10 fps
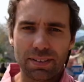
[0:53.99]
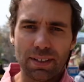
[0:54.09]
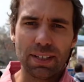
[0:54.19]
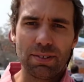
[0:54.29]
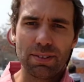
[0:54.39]

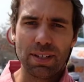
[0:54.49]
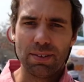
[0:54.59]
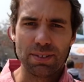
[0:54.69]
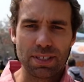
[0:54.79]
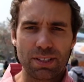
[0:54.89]
Something you've
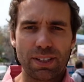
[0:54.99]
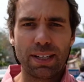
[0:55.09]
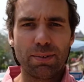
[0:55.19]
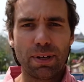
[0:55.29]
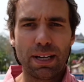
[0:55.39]
noticed
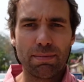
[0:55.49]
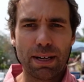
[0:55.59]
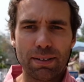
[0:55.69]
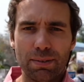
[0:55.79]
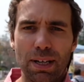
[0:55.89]
straight away
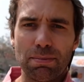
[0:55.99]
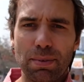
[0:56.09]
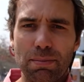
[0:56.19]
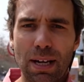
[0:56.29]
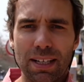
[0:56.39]
about Luang
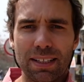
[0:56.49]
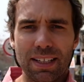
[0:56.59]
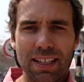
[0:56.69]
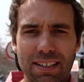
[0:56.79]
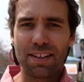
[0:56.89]
Prabang
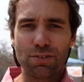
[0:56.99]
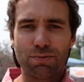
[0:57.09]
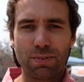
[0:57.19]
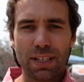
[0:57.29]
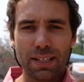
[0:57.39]
is it's
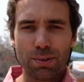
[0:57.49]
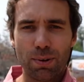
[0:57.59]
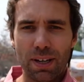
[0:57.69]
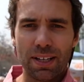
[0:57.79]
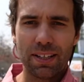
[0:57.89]
really
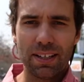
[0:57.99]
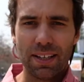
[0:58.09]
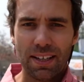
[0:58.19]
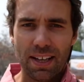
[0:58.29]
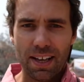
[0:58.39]
quiet.
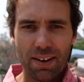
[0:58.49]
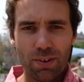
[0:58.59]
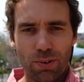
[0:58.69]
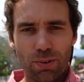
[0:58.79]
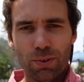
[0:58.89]

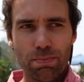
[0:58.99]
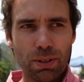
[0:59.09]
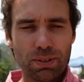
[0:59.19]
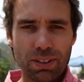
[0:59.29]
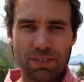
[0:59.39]
All the
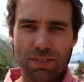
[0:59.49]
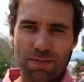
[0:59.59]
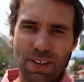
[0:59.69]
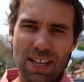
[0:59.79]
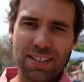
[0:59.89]
buildings are
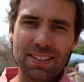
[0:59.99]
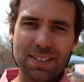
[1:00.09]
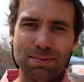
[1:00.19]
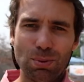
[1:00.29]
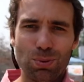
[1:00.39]
fairly
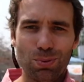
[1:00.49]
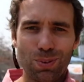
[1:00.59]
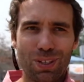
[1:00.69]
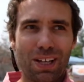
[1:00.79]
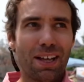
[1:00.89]
small,
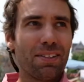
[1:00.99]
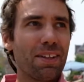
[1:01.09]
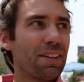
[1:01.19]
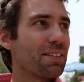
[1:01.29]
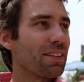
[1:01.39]
and
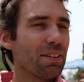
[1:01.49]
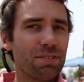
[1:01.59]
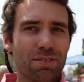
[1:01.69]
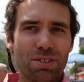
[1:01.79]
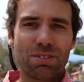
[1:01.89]
then there's
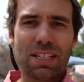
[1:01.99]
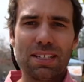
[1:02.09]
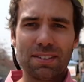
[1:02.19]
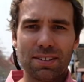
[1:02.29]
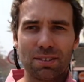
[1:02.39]
loads of
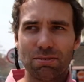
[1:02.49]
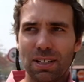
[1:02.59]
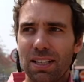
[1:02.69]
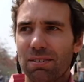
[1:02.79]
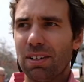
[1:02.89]
trees and
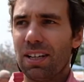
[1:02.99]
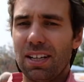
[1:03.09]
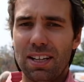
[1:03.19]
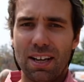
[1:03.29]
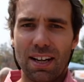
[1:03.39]

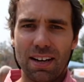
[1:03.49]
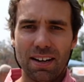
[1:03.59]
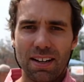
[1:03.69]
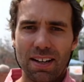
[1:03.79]
greenery and